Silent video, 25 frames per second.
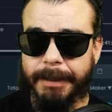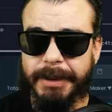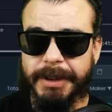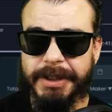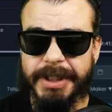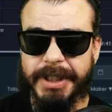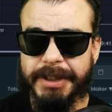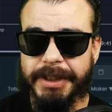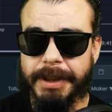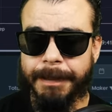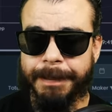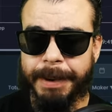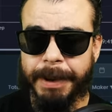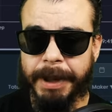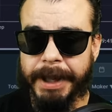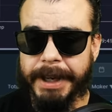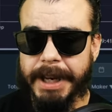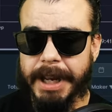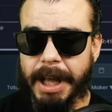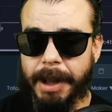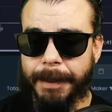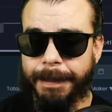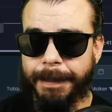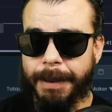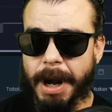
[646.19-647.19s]
This is a $1
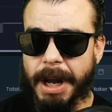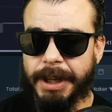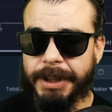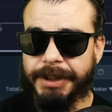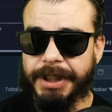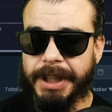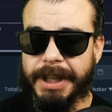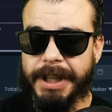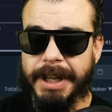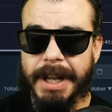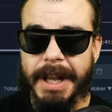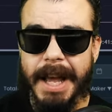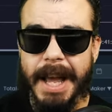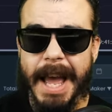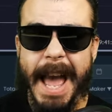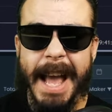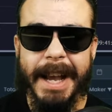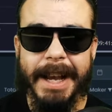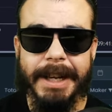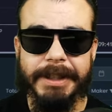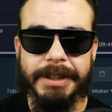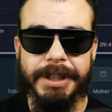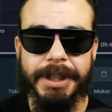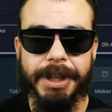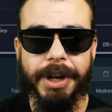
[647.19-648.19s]
billion project, and
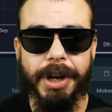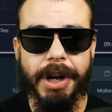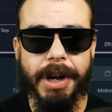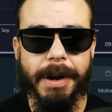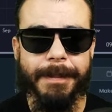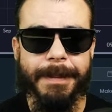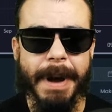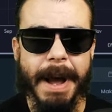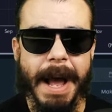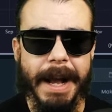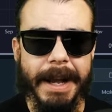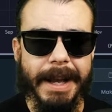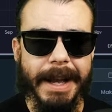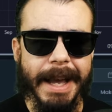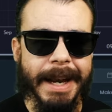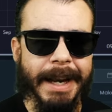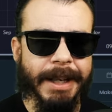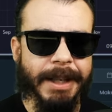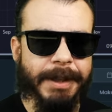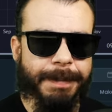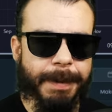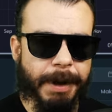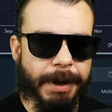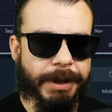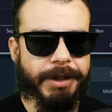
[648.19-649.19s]
continue to come back and
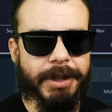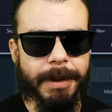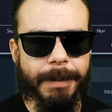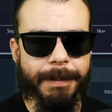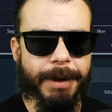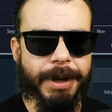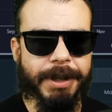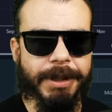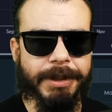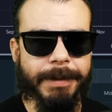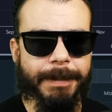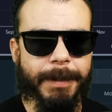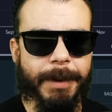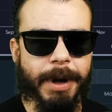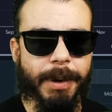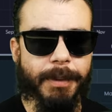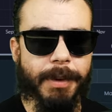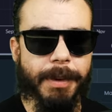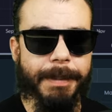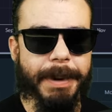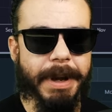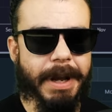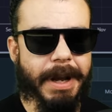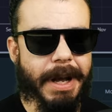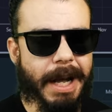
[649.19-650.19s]
experience the abundance of money
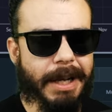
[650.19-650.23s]
with me.